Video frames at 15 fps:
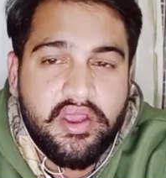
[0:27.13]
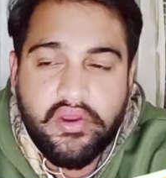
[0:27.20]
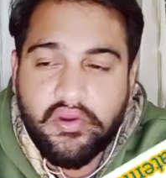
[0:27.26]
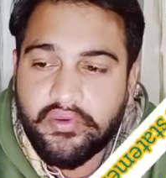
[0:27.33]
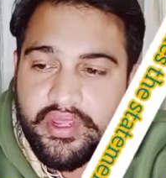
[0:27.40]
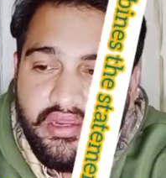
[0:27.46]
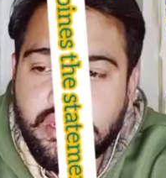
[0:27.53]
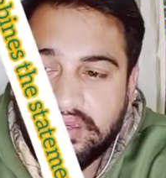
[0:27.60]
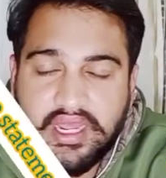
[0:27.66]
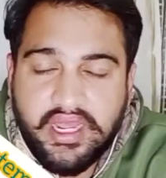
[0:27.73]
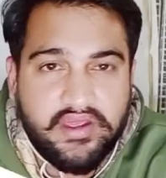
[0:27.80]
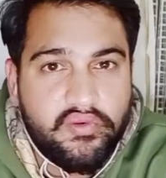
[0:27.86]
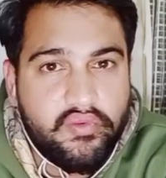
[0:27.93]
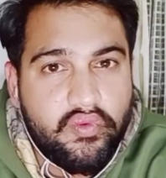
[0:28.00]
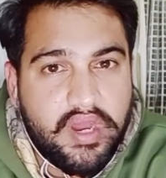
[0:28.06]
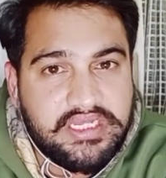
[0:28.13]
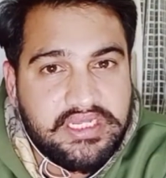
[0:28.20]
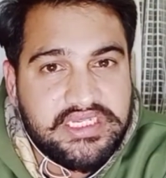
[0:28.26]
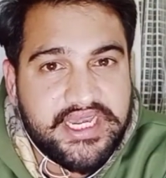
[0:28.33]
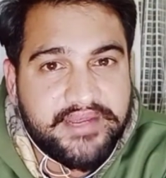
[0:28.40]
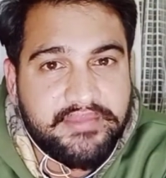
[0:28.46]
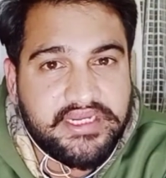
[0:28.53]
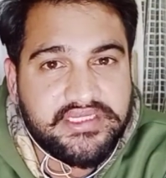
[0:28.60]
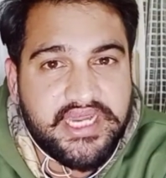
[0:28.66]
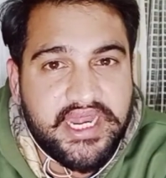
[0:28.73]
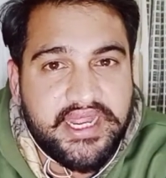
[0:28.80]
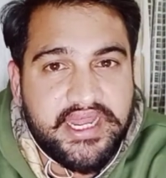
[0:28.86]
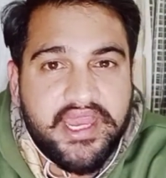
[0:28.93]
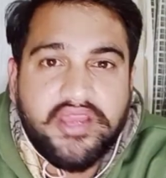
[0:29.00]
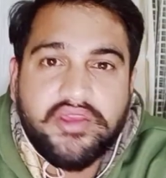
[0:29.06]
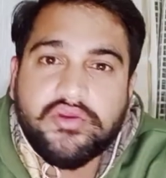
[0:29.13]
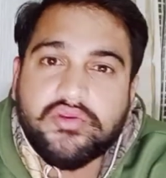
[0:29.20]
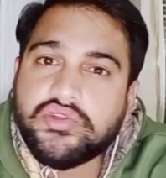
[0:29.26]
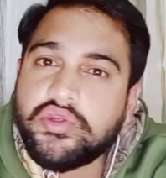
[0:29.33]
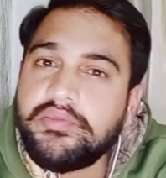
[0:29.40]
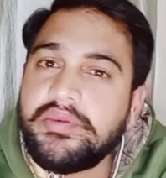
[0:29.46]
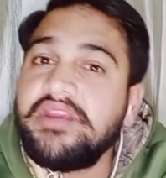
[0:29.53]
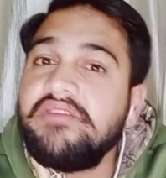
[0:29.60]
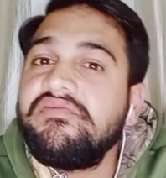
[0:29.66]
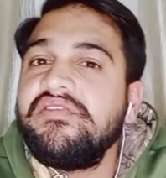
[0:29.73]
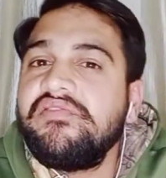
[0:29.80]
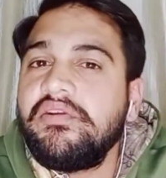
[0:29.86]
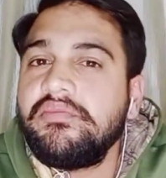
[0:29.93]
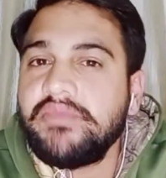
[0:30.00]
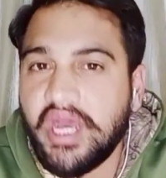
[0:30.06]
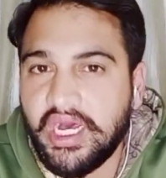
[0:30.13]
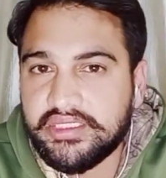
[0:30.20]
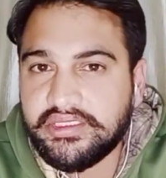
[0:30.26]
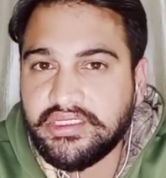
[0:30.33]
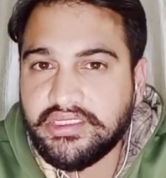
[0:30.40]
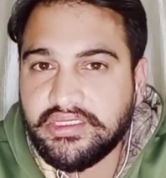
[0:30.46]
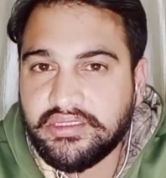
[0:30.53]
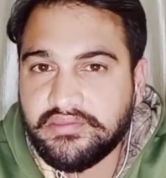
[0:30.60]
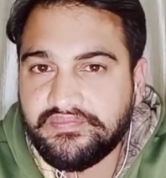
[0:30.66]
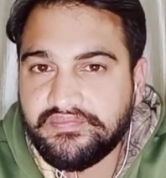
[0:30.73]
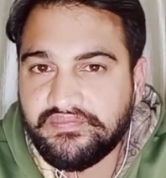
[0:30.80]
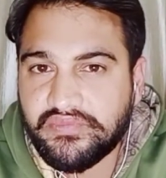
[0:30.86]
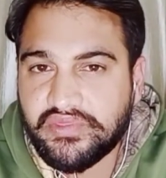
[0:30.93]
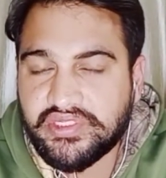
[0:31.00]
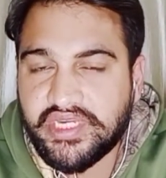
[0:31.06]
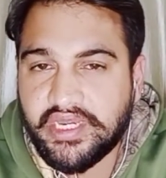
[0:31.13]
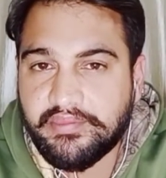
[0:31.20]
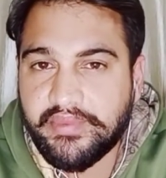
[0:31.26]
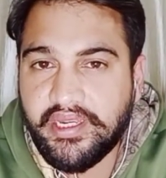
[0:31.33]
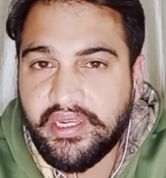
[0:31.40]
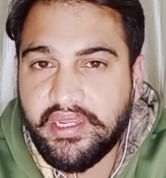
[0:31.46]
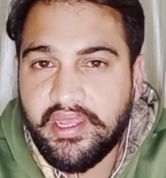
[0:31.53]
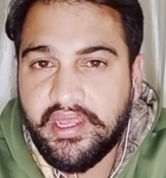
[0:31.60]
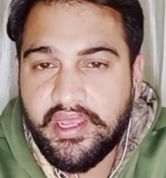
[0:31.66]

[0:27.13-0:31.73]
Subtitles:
Okay, like one statement's idea used to be different from the other statement,